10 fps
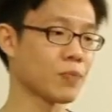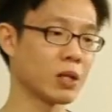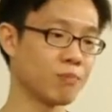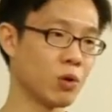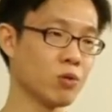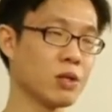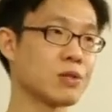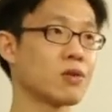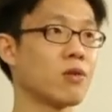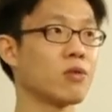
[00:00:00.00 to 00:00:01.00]
The bow
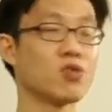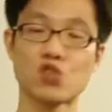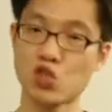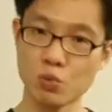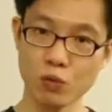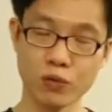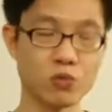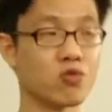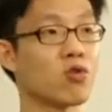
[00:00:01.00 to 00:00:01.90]
is smooth to